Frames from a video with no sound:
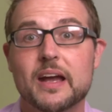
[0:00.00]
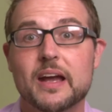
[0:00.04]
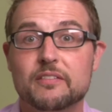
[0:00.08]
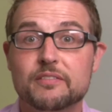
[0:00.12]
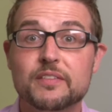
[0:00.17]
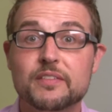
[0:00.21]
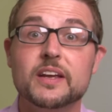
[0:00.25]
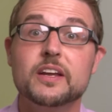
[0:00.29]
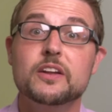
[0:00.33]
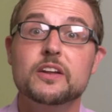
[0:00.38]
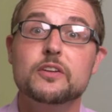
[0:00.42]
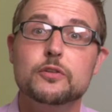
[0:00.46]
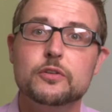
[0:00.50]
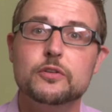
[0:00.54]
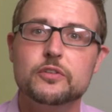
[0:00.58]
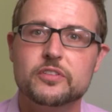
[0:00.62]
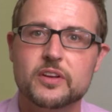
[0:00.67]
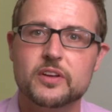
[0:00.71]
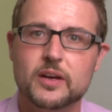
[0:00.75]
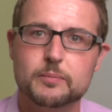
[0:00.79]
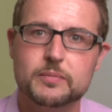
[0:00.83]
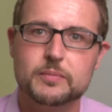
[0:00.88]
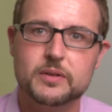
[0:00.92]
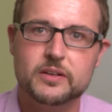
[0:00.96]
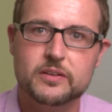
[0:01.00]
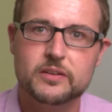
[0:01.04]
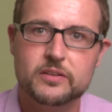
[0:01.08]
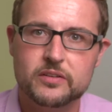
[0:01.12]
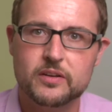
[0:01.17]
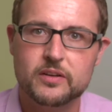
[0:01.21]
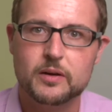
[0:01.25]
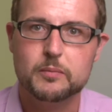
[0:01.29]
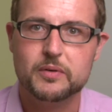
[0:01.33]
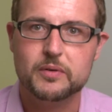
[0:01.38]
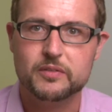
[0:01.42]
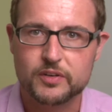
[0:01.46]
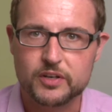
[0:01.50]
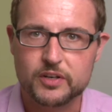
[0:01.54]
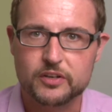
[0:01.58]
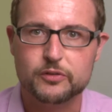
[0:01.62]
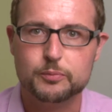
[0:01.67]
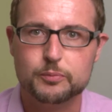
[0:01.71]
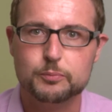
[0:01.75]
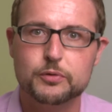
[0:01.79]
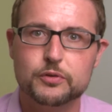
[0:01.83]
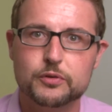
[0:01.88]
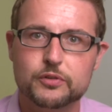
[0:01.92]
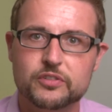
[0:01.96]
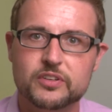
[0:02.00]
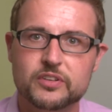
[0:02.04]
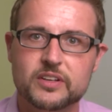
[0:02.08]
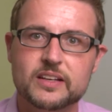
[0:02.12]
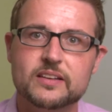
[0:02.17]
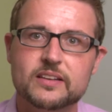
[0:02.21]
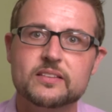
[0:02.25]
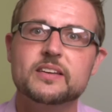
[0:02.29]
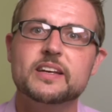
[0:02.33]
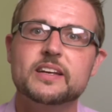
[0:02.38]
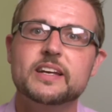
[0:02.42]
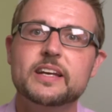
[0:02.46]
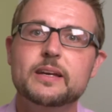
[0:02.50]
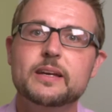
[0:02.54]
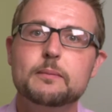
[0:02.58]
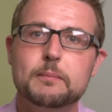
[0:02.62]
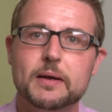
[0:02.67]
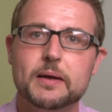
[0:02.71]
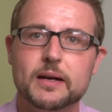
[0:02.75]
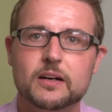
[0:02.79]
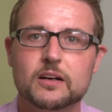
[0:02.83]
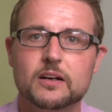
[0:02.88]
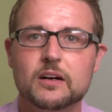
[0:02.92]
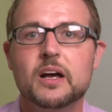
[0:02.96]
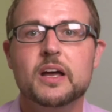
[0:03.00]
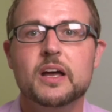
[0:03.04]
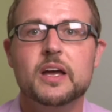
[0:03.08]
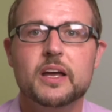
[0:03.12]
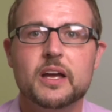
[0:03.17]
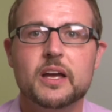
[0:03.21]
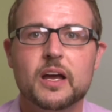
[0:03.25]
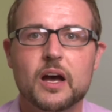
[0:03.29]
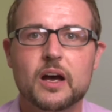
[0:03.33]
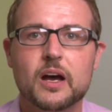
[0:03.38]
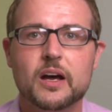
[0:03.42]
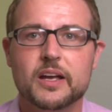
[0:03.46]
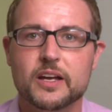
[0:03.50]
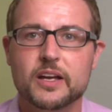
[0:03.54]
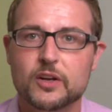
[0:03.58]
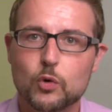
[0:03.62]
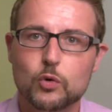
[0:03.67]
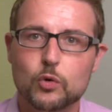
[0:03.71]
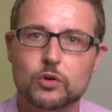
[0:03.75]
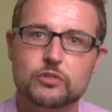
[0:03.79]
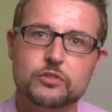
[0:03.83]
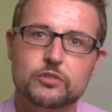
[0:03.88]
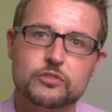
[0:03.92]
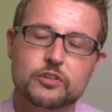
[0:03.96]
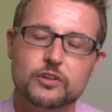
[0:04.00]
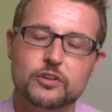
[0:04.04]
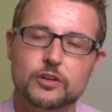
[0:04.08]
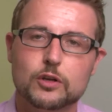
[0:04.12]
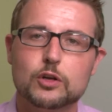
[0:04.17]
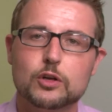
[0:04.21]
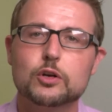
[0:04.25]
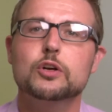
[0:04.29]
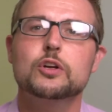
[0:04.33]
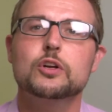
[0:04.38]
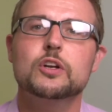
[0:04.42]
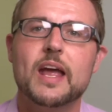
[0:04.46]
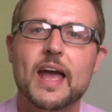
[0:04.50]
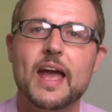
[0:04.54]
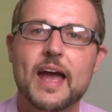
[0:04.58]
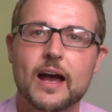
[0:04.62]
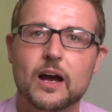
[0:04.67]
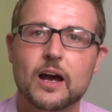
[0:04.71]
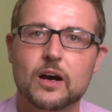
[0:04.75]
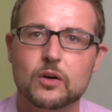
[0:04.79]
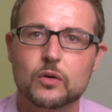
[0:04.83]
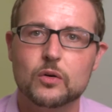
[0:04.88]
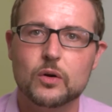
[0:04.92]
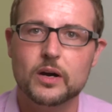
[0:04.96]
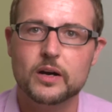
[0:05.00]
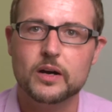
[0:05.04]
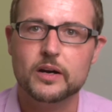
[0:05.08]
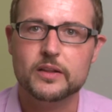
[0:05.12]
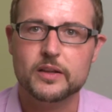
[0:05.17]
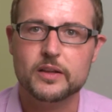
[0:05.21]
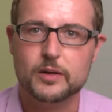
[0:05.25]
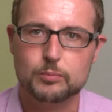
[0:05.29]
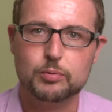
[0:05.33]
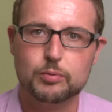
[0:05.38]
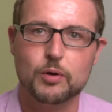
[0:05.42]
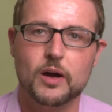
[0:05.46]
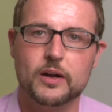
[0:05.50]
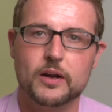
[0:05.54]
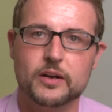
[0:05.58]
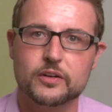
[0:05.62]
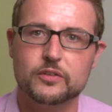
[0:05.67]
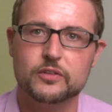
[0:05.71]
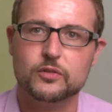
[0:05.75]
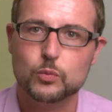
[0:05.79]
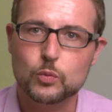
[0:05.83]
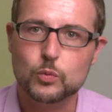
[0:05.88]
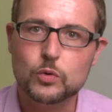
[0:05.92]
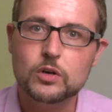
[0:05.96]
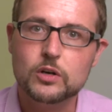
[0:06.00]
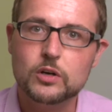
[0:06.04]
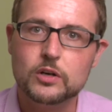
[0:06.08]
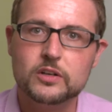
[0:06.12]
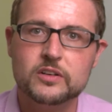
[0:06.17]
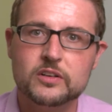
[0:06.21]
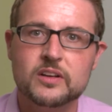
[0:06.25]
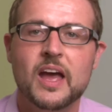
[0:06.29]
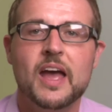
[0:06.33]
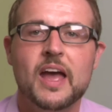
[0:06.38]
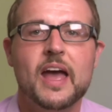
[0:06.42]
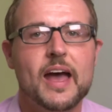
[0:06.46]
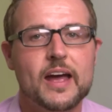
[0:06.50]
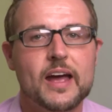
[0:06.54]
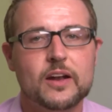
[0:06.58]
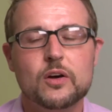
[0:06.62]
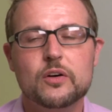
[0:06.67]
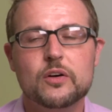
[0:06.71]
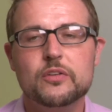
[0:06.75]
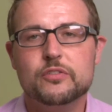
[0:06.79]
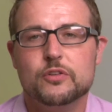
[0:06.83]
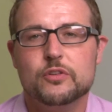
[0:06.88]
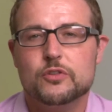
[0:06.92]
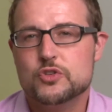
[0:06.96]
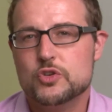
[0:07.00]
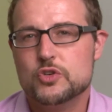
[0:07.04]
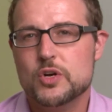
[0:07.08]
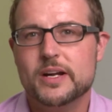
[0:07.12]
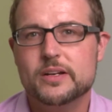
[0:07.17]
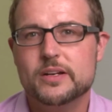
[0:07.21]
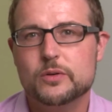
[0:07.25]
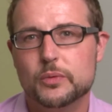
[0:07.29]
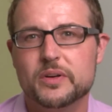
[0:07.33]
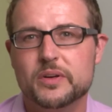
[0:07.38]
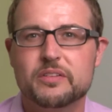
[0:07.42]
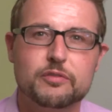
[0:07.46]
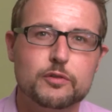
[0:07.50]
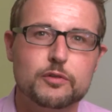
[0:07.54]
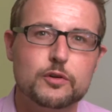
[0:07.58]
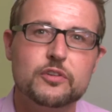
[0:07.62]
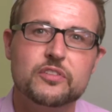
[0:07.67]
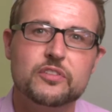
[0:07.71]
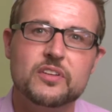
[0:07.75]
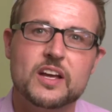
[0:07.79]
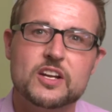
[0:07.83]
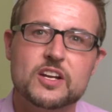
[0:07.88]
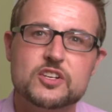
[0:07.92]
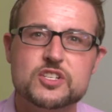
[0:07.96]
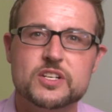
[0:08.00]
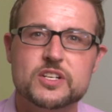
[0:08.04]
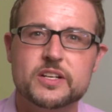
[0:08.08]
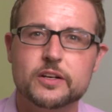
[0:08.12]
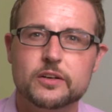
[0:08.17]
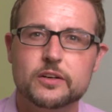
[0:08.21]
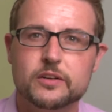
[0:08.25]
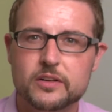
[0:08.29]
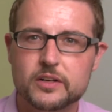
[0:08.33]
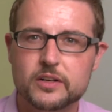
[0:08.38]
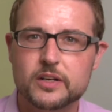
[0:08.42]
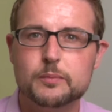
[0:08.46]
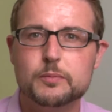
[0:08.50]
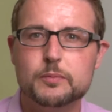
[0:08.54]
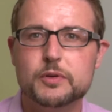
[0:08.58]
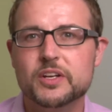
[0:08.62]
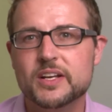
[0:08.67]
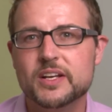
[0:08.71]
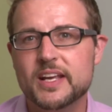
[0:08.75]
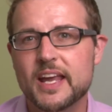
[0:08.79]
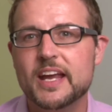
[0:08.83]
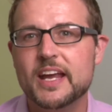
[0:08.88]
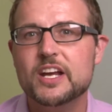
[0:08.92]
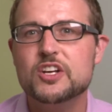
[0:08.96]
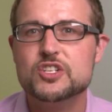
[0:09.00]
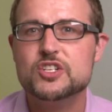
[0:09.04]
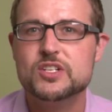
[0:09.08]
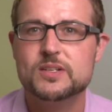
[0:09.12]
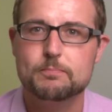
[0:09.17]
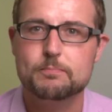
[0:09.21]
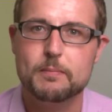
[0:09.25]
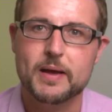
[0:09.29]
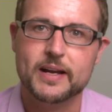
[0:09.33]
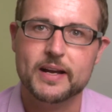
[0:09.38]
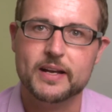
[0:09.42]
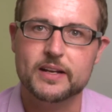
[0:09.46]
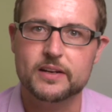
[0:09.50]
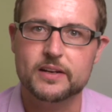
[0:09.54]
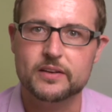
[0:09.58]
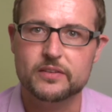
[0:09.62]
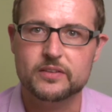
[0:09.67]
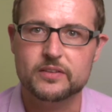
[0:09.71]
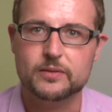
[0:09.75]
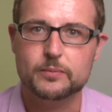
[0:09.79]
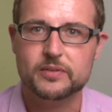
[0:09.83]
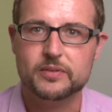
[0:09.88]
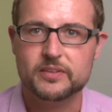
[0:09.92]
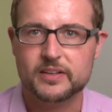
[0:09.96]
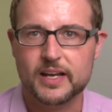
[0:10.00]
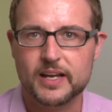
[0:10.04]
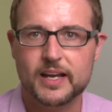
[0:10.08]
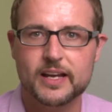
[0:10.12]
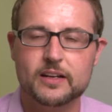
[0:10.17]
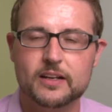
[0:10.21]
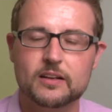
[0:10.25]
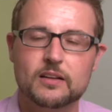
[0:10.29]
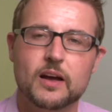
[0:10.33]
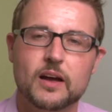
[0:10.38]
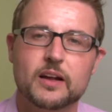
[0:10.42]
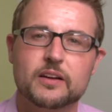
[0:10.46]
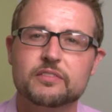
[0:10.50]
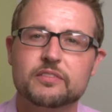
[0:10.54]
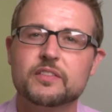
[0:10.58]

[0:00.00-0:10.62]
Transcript: have intercepted some of Kaspersky's email in order to learn how their products worked, and also tried to reverse engineer the communication mechanisms to gain a lot